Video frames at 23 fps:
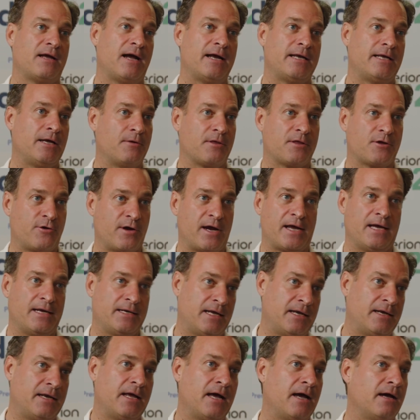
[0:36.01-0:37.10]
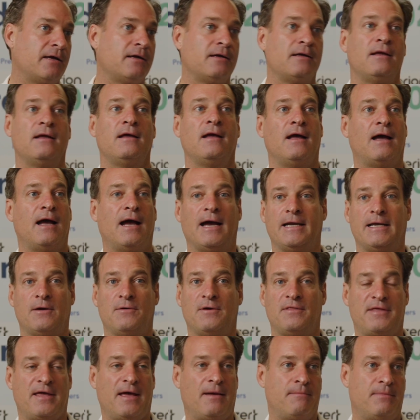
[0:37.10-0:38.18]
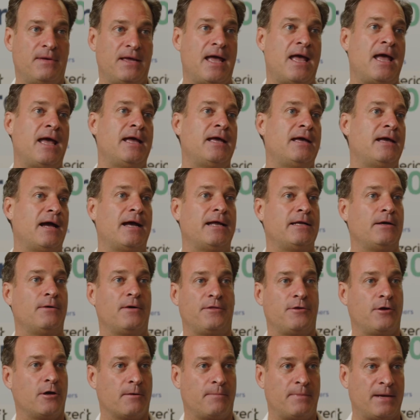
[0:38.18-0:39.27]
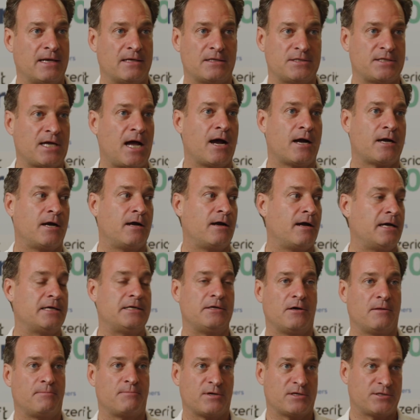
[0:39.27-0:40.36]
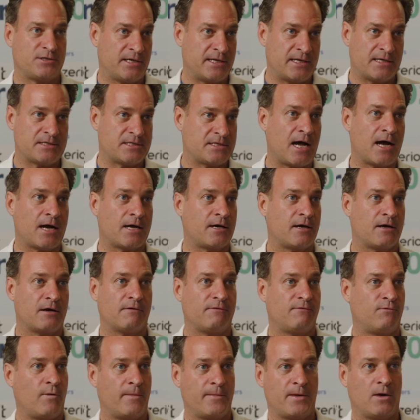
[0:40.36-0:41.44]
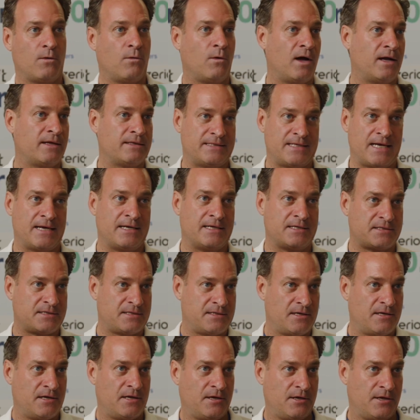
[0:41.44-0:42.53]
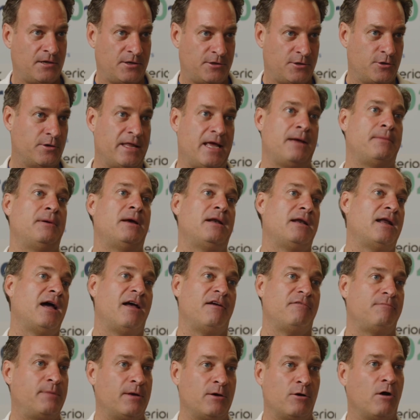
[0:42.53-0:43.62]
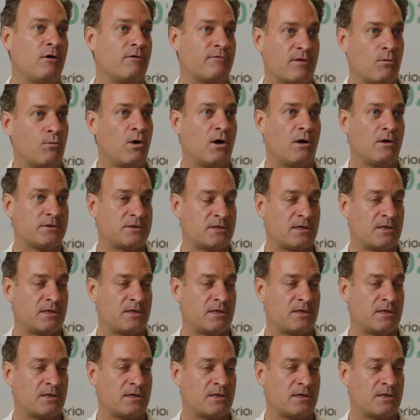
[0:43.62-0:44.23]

I deal with cricket in India, I deal with the NBA, I deal with European soccer, I deal with Brazilian soccer, Formula One, tennis, you name it, and I've been all over the world.